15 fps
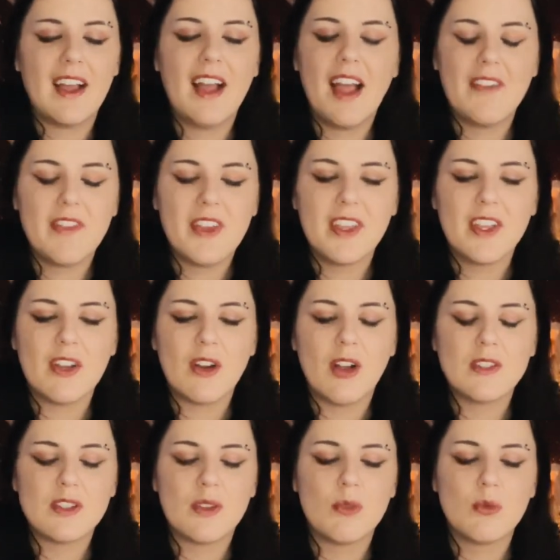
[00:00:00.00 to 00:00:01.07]
I feel like you're
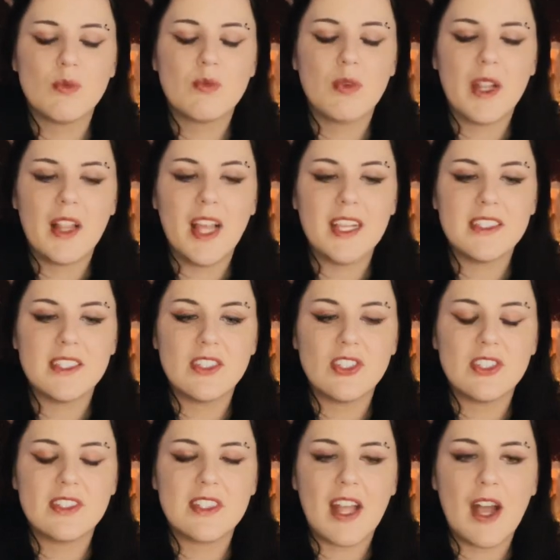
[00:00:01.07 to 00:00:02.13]
also realizing
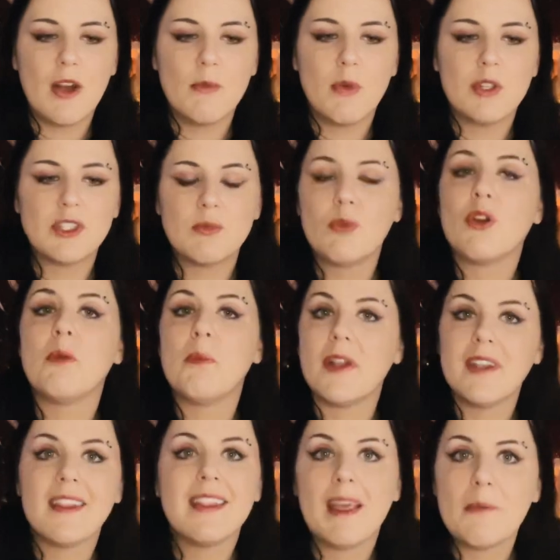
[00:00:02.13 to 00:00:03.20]
just how much more
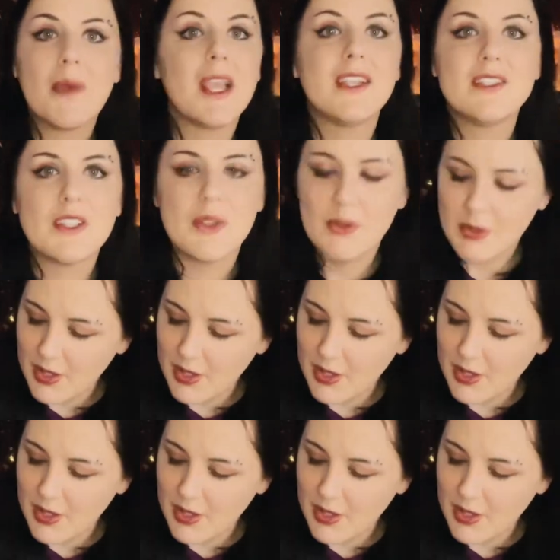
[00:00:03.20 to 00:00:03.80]
abundant that makes you.